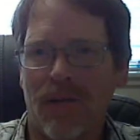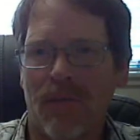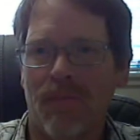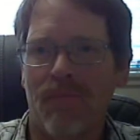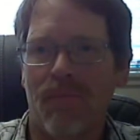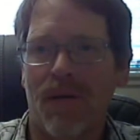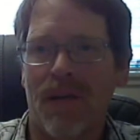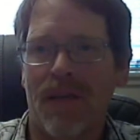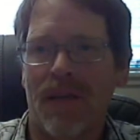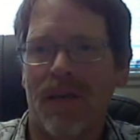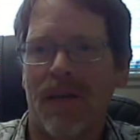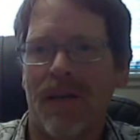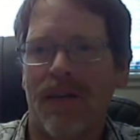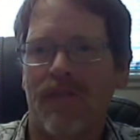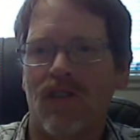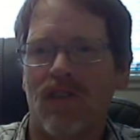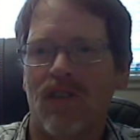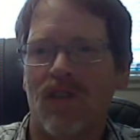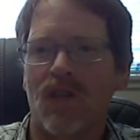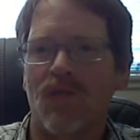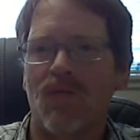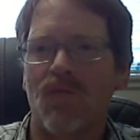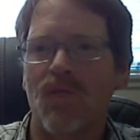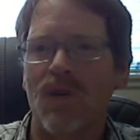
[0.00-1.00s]
but he gives
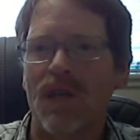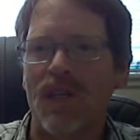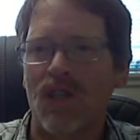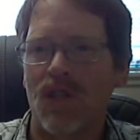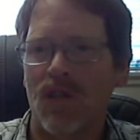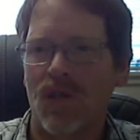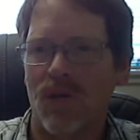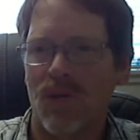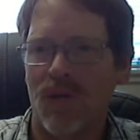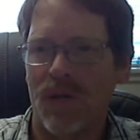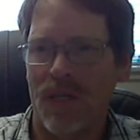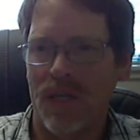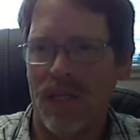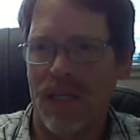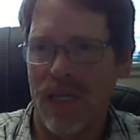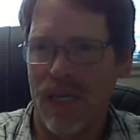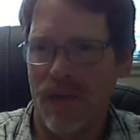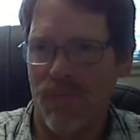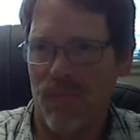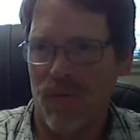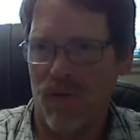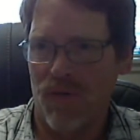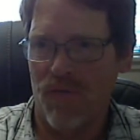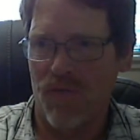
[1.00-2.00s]
it a richer and
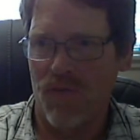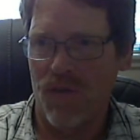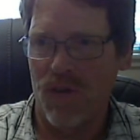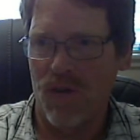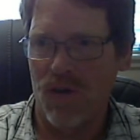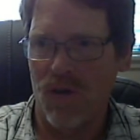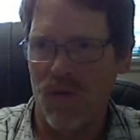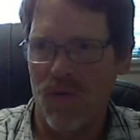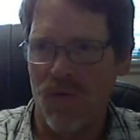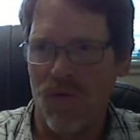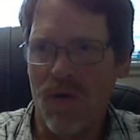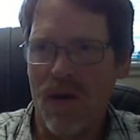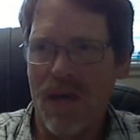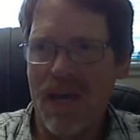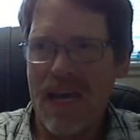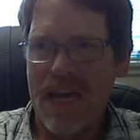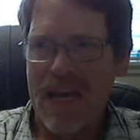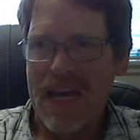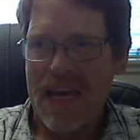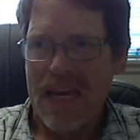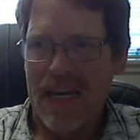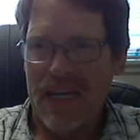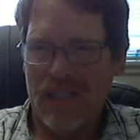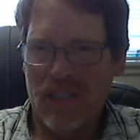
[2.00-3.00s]
deeper view,
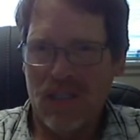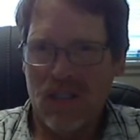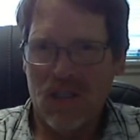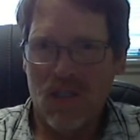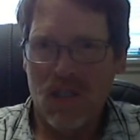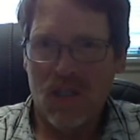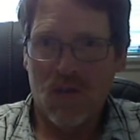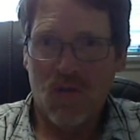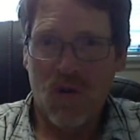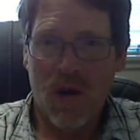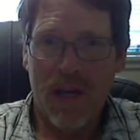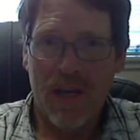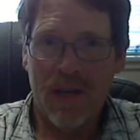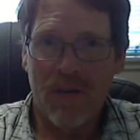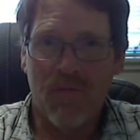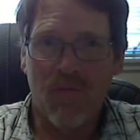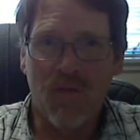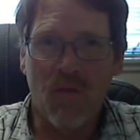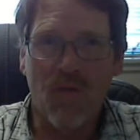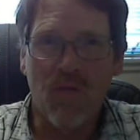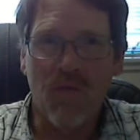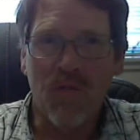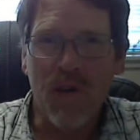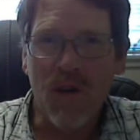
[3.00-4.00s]
and trying to
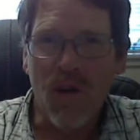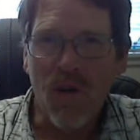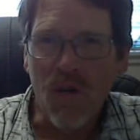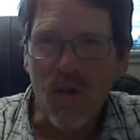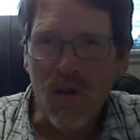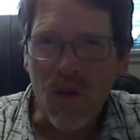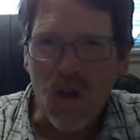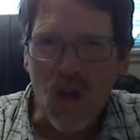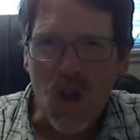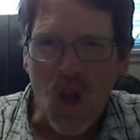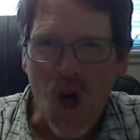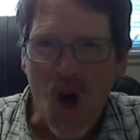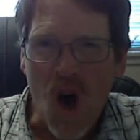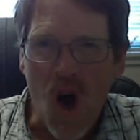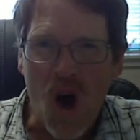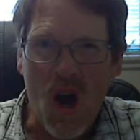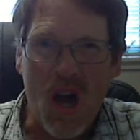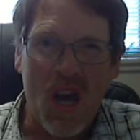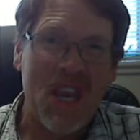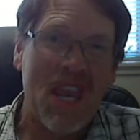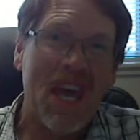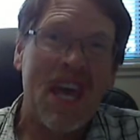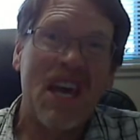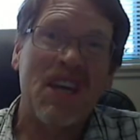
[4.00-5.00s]
fulfill the law
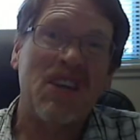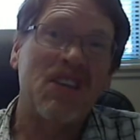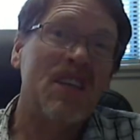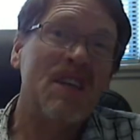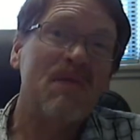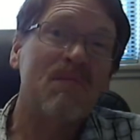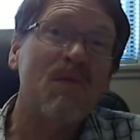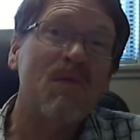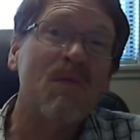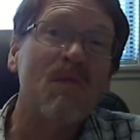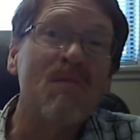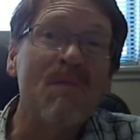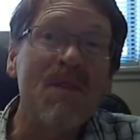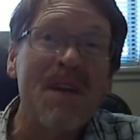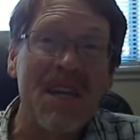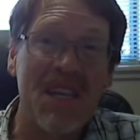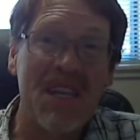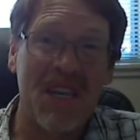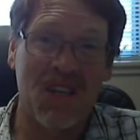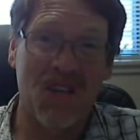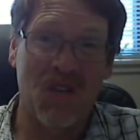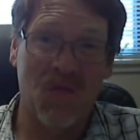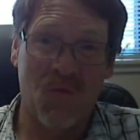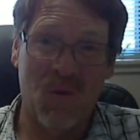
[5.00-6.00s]
and add deeper
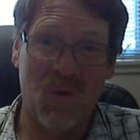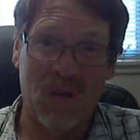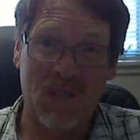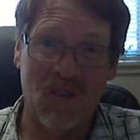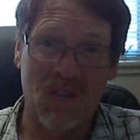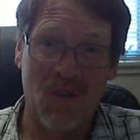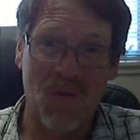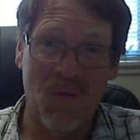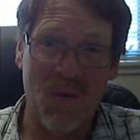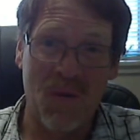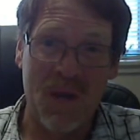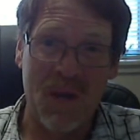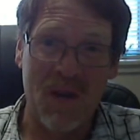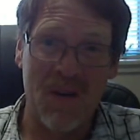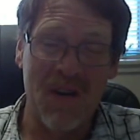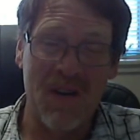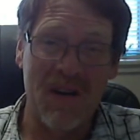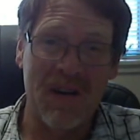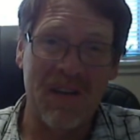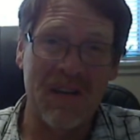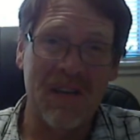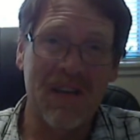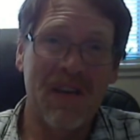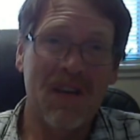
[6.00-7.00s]
meaning to what's going
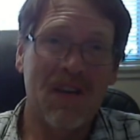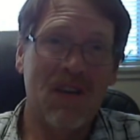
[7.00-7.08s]
on.